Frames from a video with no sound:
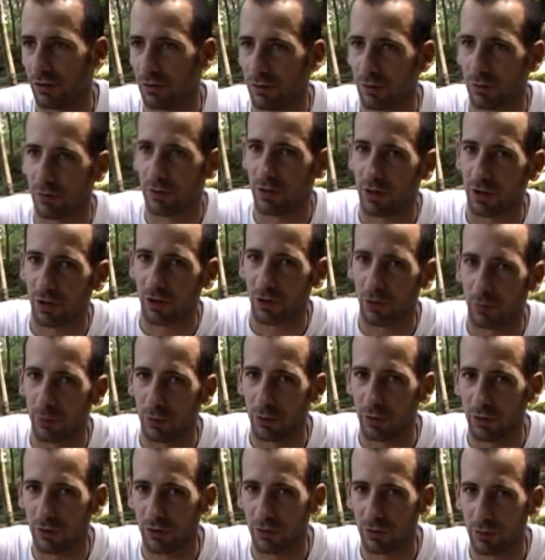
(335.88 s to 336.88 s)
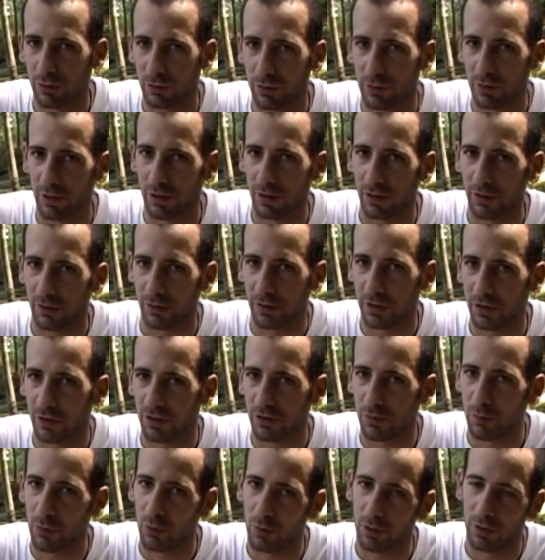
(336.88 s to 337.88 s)
you know, they are communists, so they are
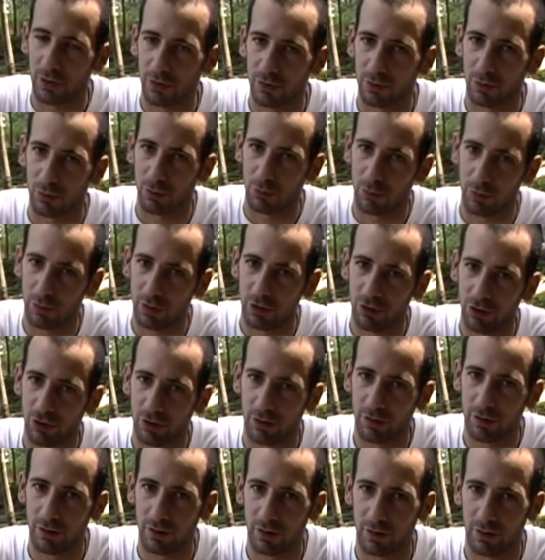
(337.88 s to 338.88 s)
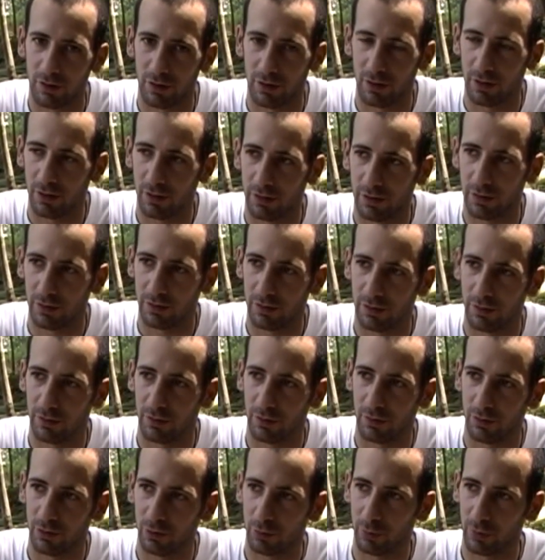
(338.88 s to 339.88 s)
against more or less all religion, and
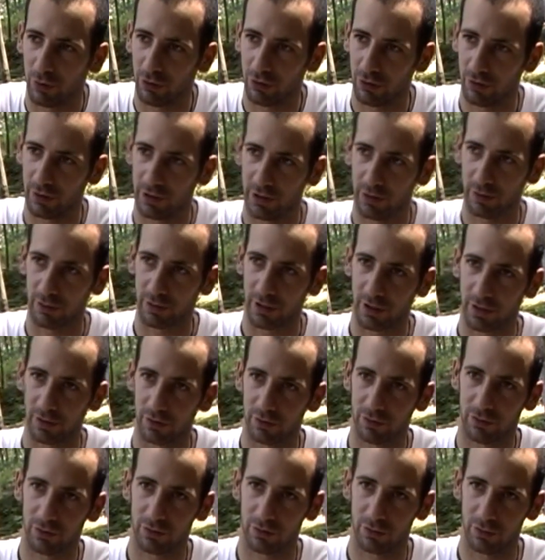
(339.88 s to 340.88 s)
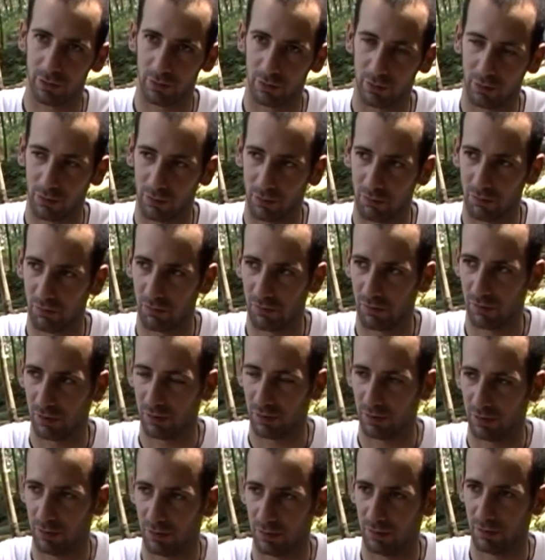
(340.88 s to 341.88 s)
especially against
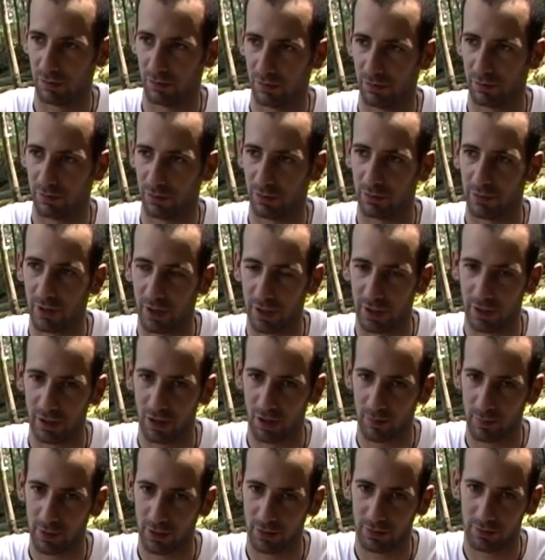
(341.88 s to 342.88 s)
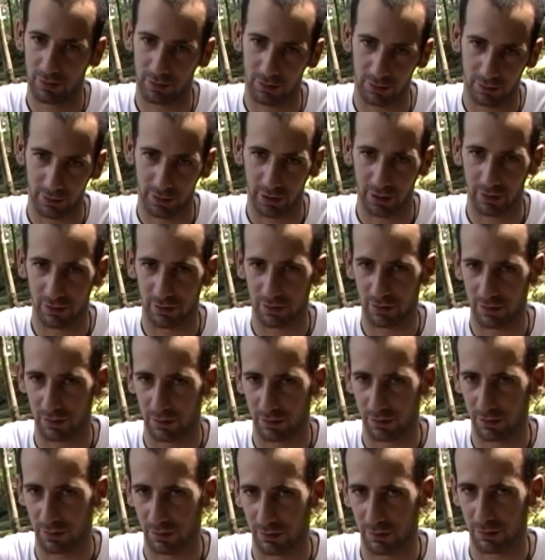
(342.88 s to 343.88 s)
the Dalai Lama, so against
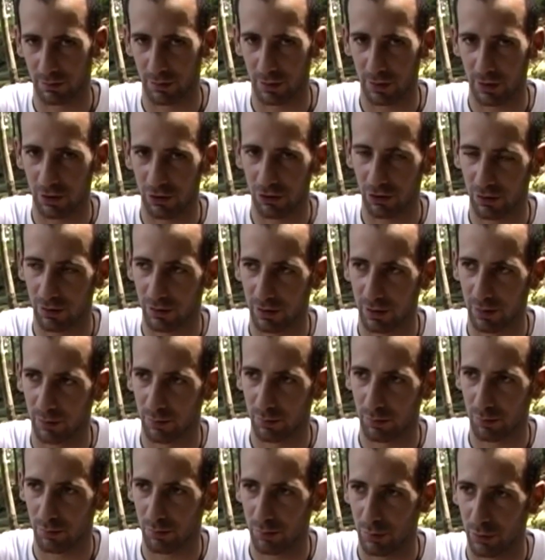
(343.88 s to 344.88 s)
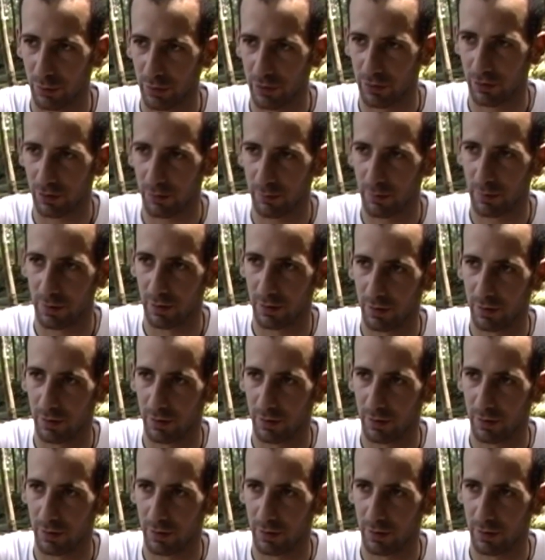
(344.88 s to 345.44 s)
religion and Buddhism.